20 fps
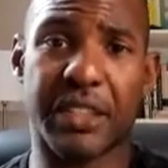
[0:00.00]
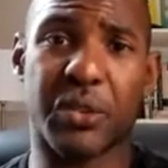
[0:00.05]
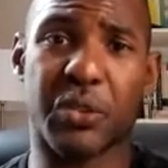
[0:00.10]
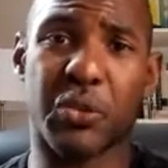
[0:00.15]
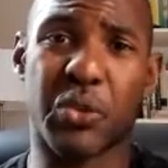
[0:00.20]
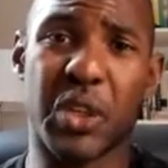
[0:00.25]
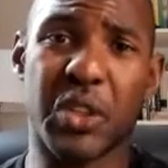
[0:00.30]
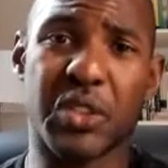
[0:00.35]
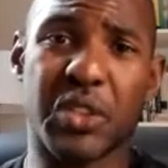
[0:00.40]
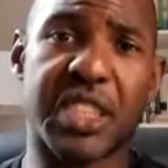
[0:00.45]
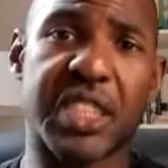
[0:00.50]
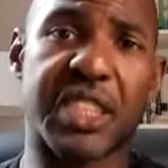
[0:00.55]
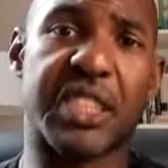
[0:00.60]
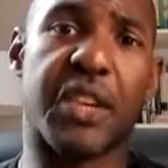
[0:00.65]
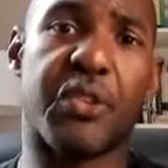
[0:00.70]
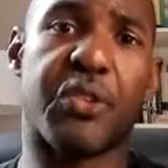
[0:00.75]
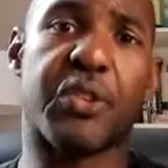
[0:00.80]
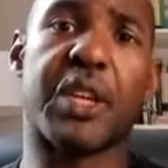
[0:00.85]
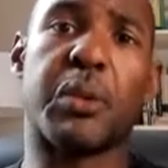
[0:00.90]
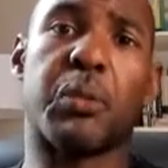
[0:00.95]
And it's a real
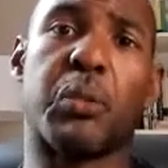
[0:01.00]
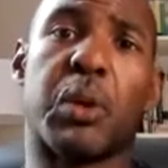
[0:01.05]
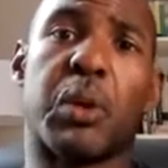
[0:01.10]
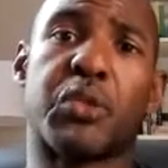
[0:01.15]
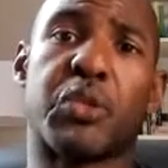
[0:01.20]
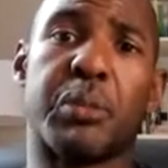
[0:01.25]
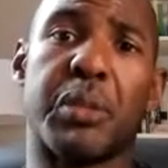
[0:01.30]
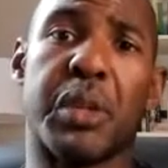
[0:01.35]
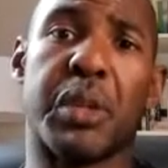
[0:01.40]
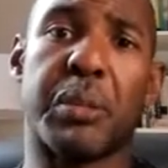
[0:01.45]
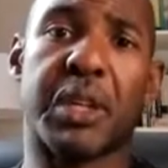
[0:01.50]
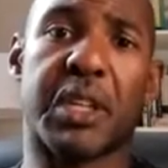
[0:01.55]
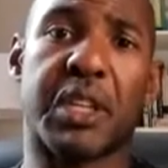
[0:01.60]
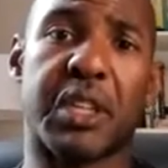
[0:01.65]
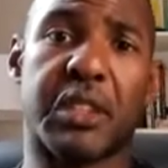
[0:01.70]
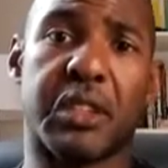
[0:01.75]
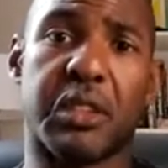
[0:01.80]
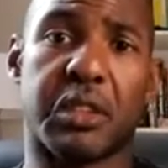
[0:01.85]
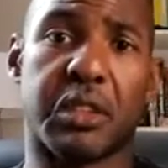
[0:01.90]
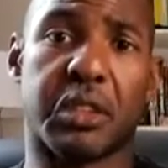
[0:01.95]
significant one for me
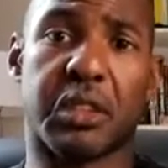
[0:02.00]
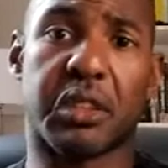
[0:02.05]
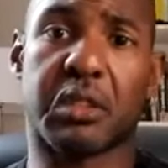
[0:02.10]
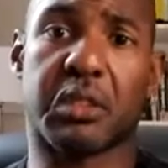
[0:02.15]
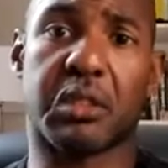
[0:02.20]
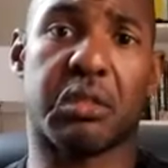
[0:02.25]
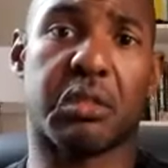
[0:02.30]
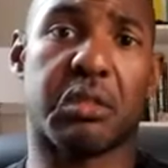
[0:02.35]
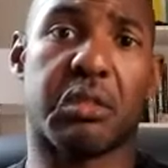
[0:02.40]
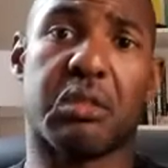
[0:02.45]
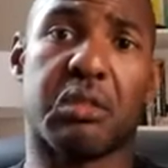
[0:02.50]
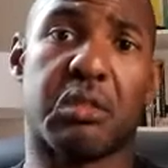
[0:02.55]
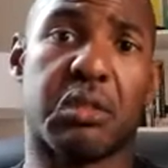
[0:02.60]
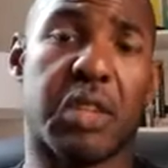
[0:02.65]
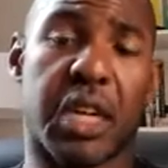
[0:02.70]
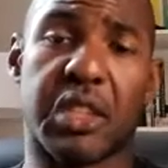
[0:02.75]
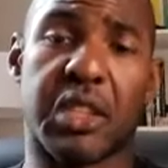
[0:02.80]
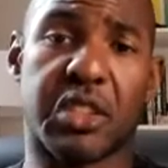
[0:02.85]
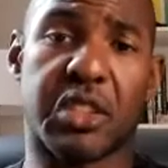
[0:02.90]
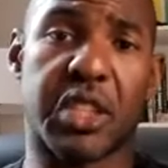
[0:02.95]
because,
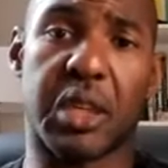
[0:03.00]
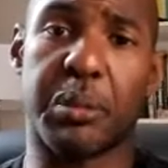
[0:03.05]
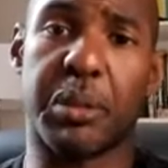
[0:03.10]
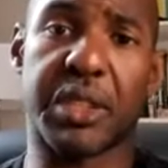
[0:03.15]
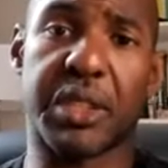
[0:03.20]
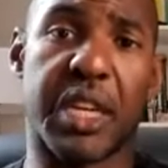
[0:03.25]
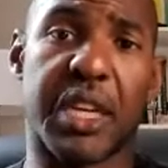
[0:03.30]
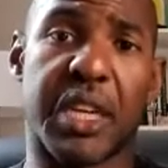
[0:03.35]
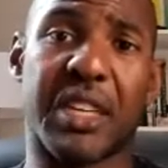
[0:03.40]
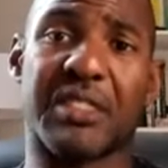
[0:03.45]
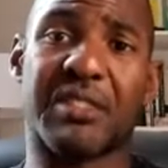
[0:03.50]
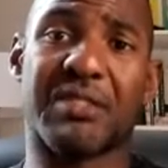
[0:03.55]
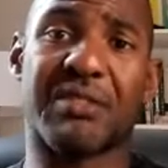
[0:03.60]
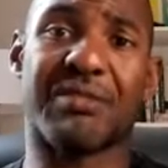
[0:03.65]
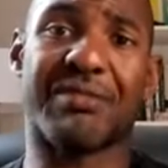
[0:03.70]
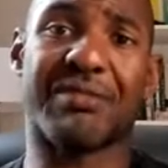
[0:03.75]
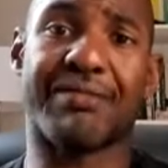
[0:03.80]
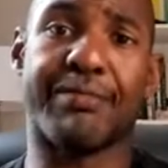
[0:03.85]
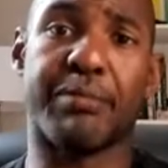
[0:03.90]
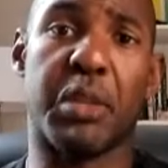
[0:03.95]
like I said at the beginning,
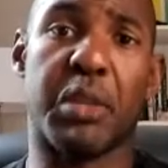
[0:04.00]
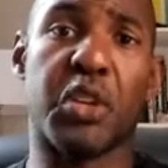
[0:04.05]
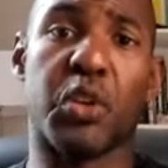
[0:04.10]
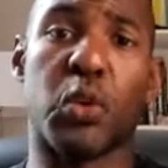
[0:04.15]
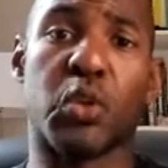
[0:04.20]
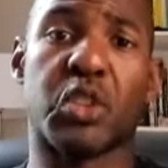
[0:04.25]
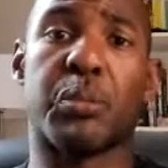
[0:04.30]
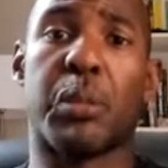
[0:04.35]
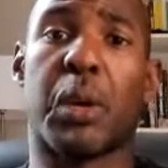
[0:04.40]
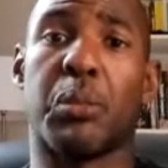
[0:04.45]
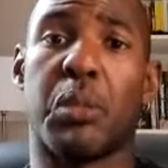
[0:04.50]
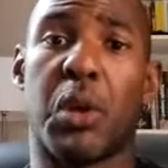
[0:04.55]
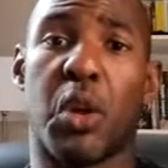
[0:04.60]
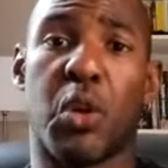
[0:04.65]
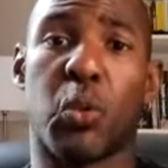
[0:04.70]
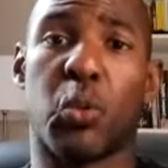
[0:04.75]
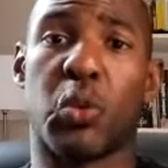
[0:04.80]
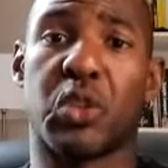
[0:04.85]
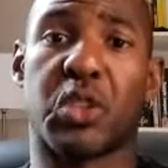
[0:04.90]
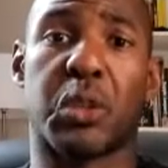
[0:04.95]
me losing my
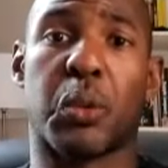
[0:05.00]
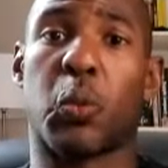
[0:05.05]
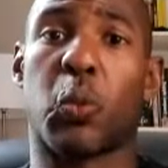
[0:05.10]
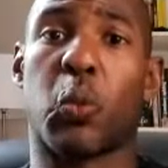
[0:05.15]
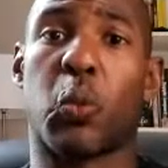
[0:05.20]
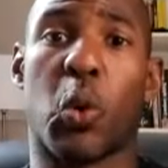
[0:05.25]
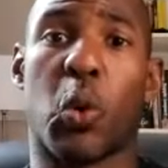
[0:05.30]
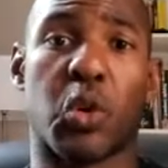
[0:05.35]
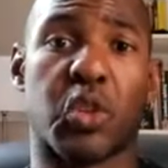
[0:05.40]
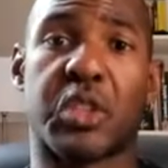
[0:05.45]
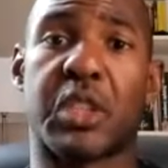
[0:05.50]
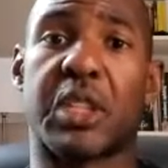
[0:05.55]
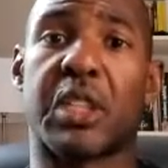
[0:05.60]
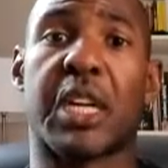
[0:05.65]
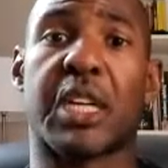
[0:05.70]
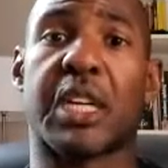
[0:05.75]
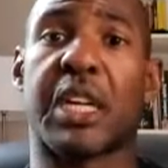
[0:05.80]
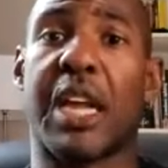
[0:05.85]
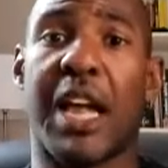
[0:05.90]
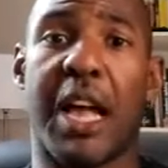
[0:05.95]
mother was the worst thing
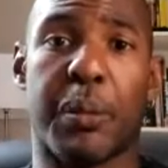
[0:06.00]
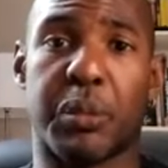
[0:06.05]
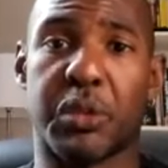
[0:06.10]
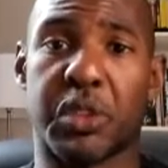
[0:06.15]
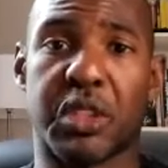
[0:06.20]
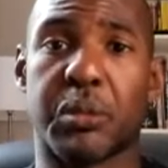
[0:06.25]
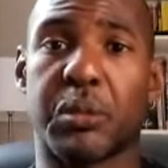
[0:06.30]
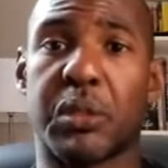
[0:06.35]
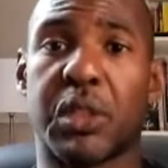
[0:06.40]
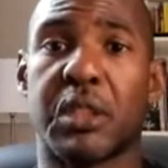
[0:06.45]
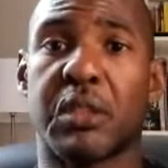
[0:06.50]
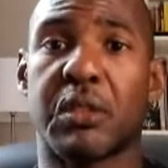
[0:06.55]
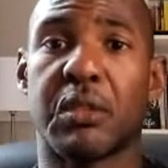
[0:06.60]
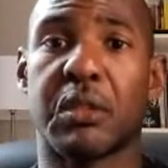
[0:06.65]
that could happen to me.